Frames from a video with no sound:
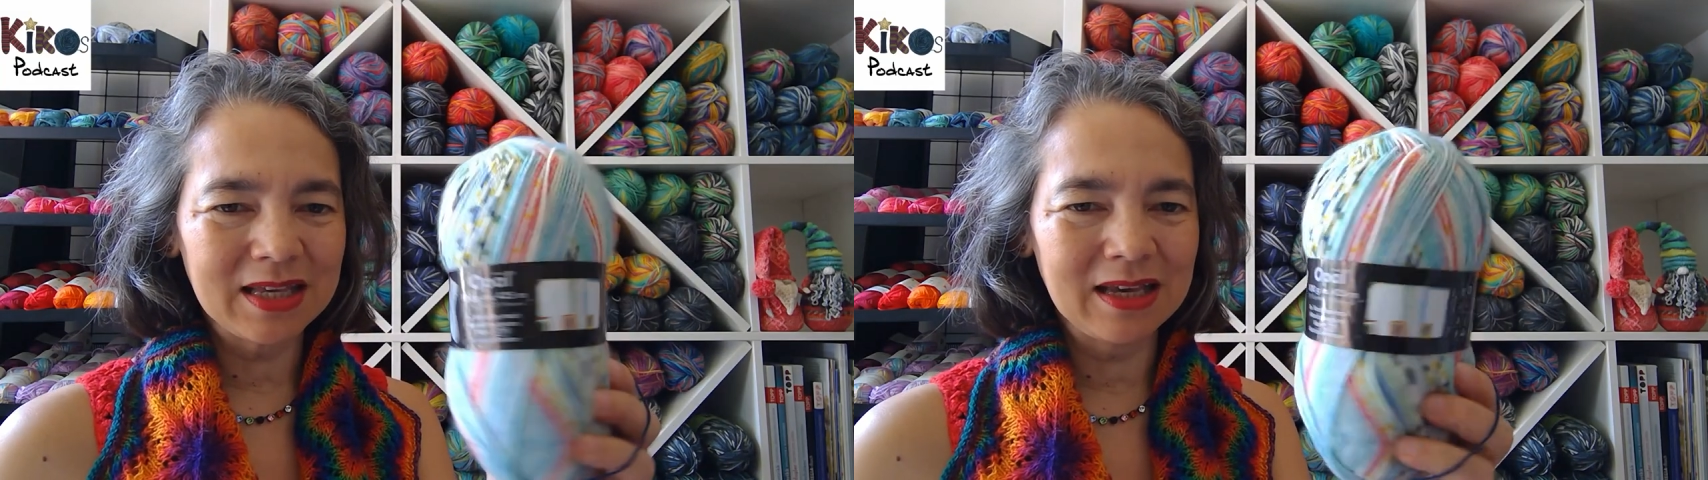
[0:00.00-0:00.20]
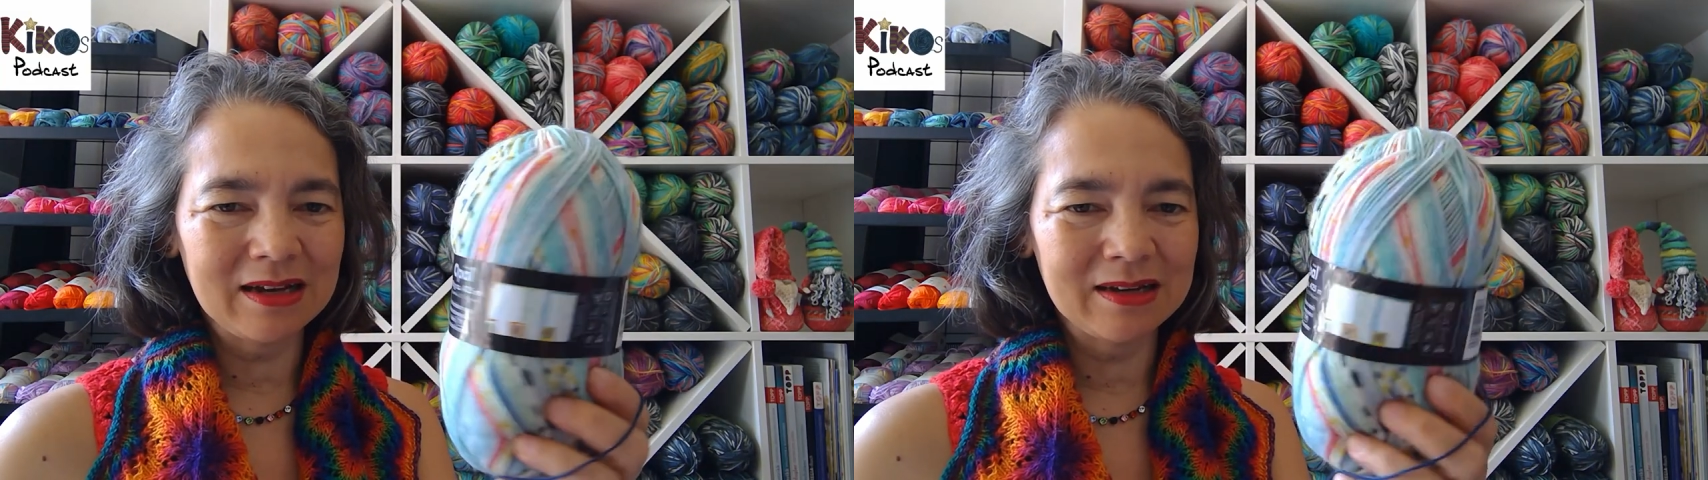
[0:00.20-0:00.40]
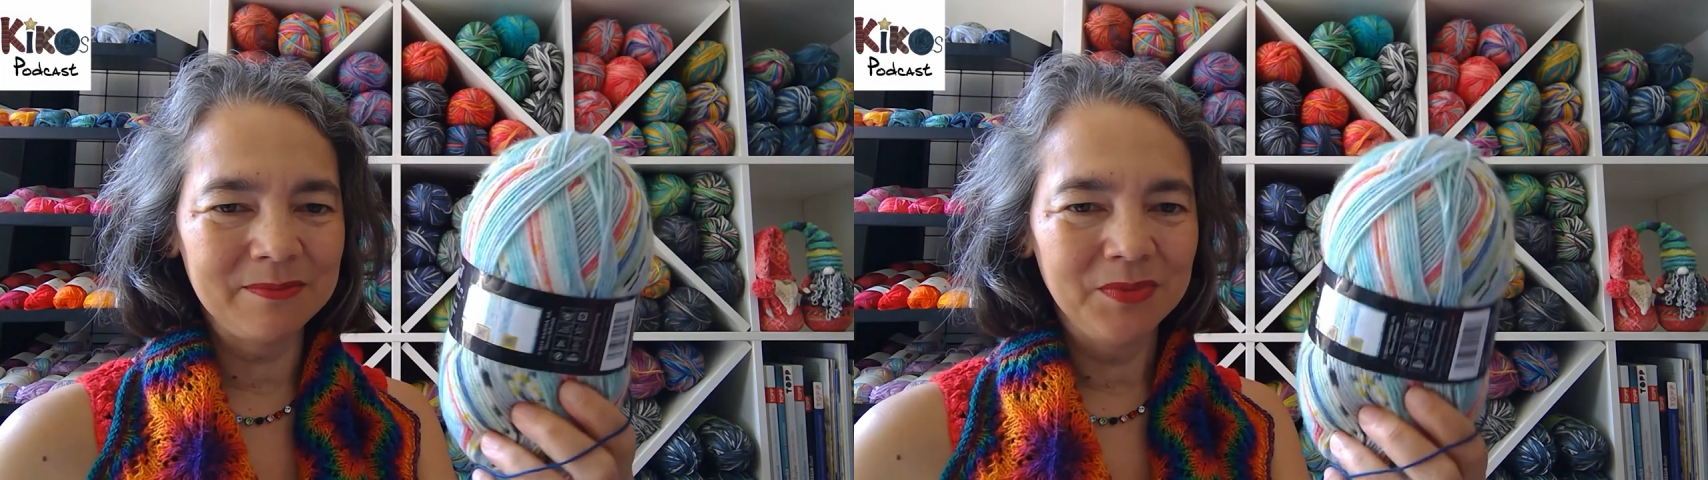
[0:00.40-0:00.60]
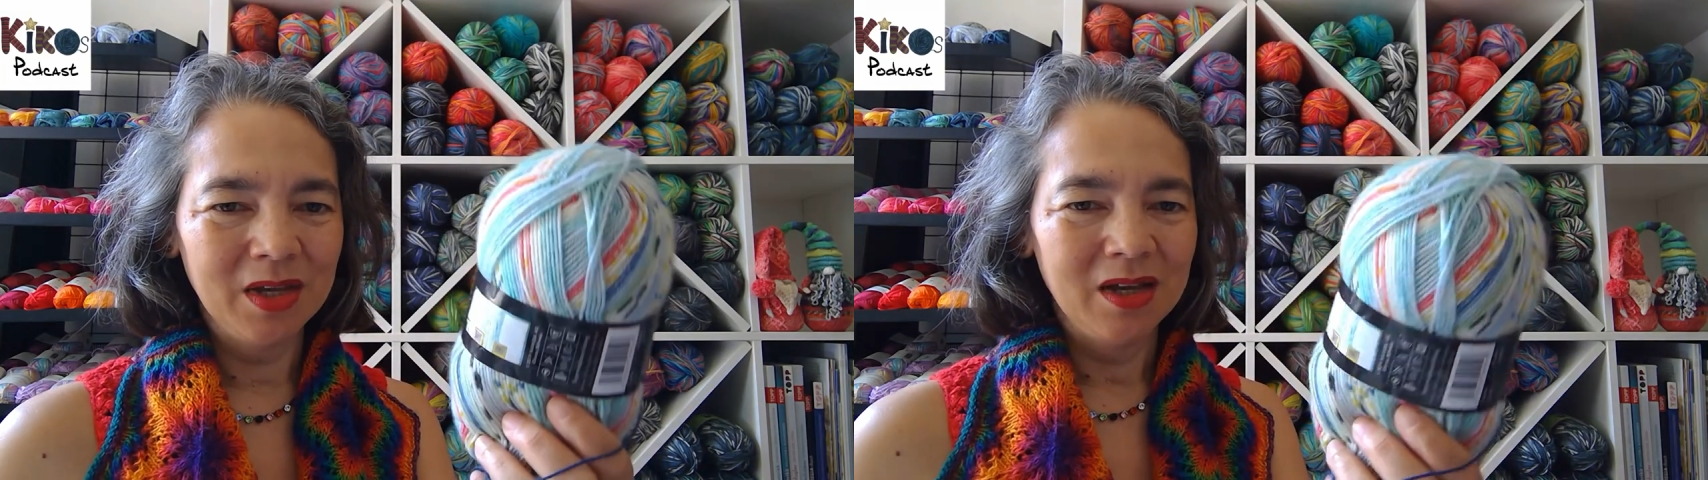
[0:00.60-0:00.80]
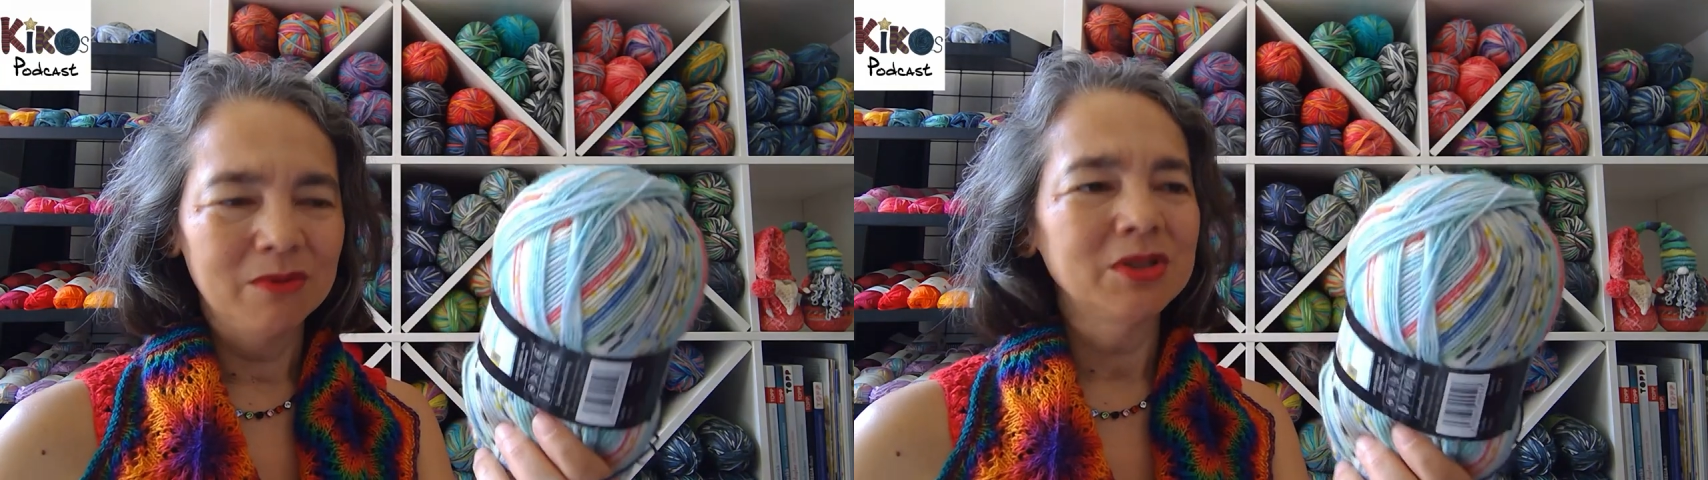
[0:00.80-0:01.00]
yarn,
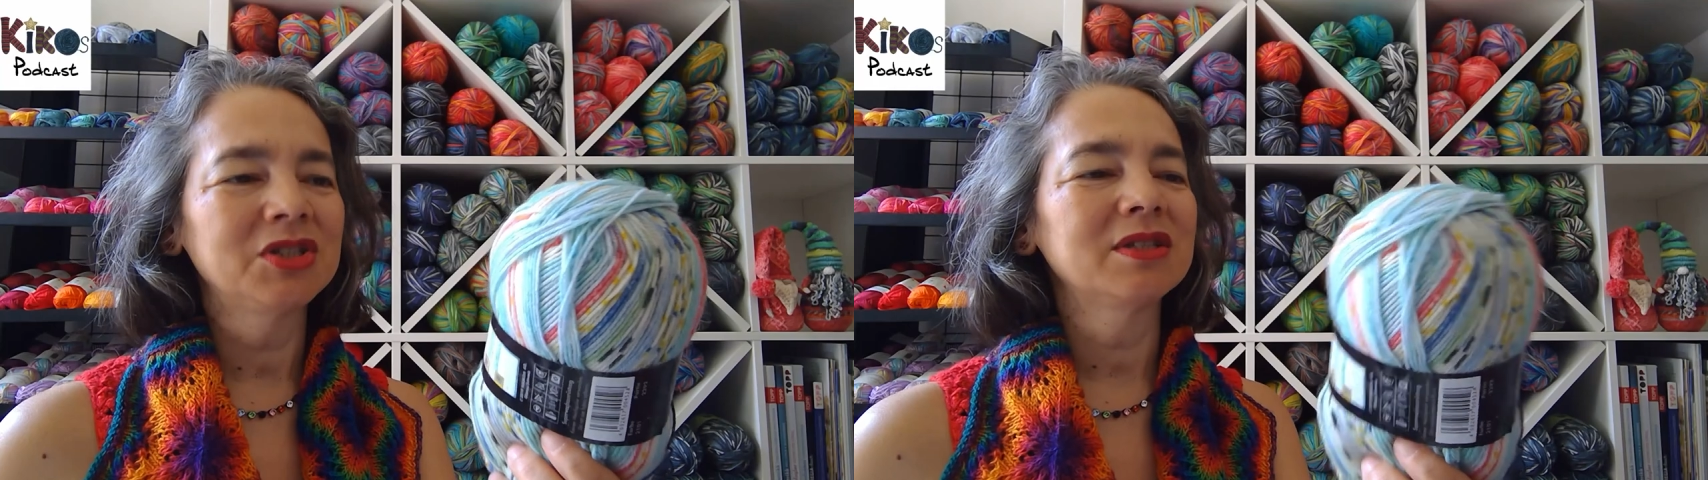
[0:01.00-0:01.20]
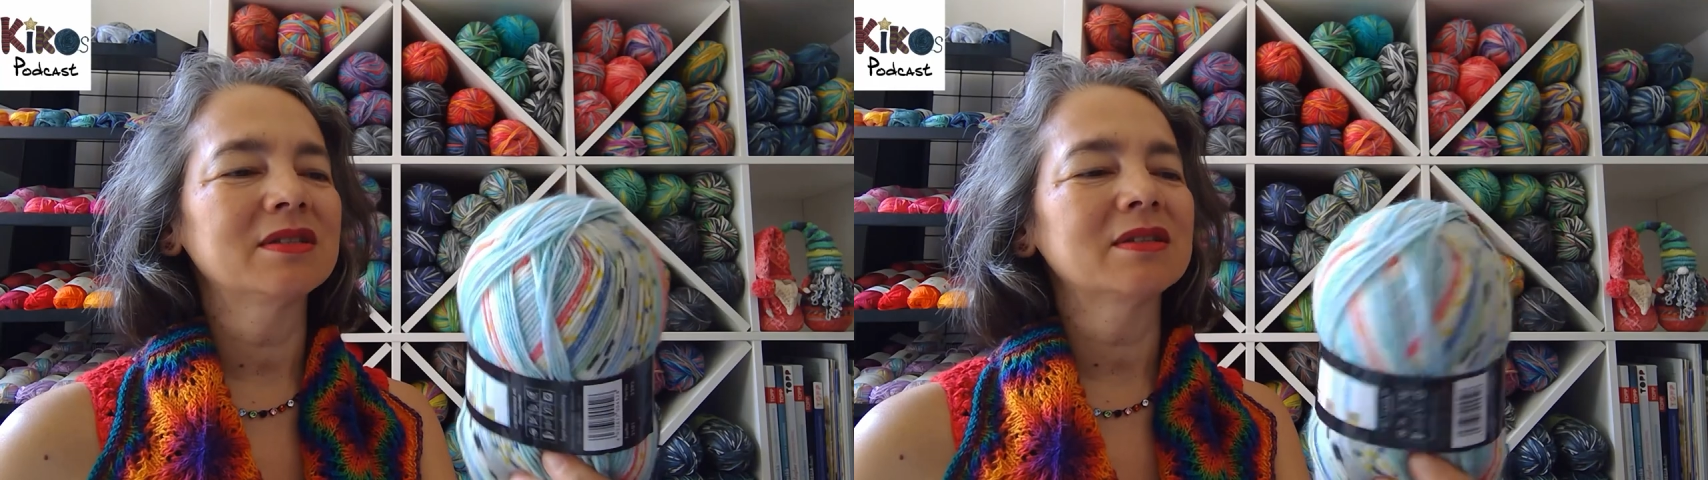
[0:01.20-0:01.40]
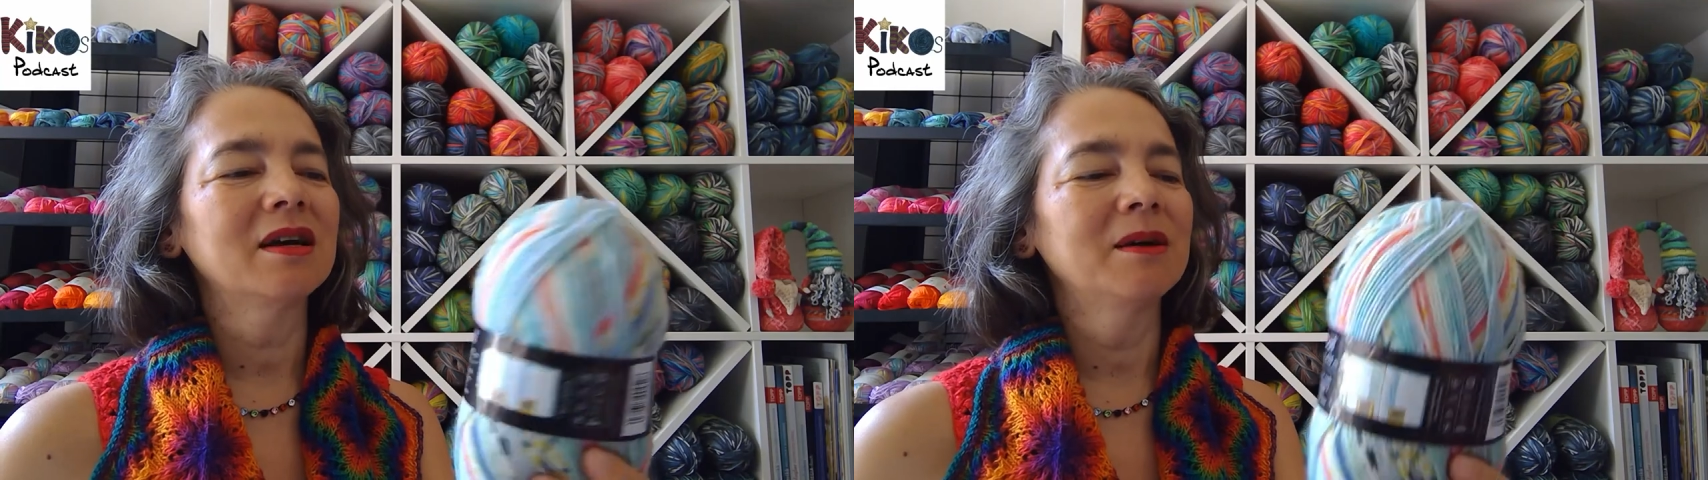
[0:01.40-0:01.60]
which is